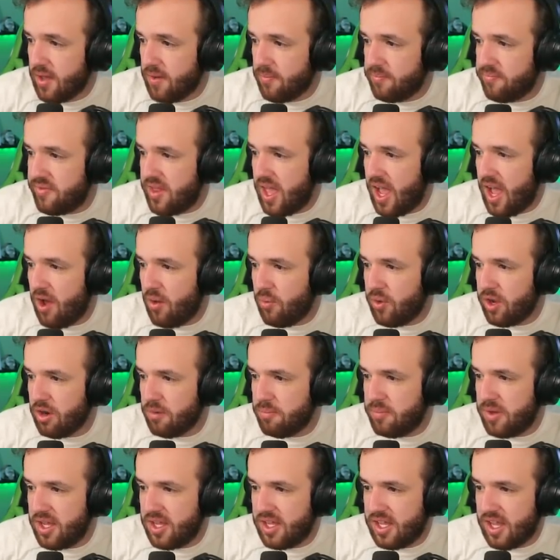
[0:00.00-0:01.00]
Now we are
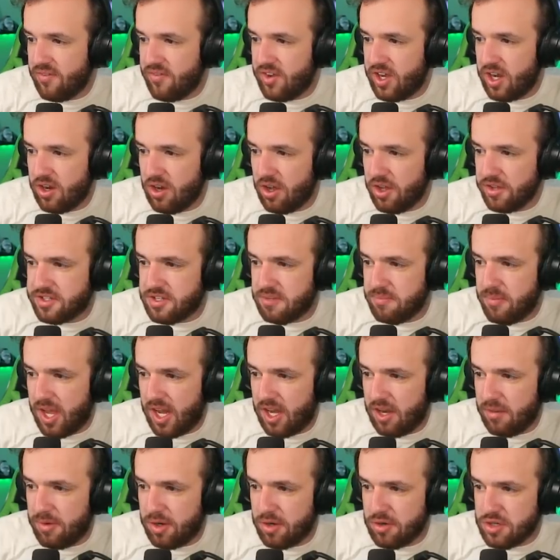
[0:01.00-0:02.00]
being given an
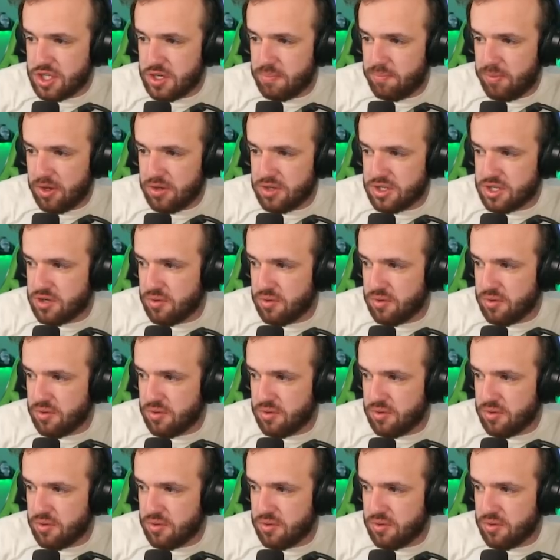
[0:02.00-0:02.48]
ultimatum and are supposed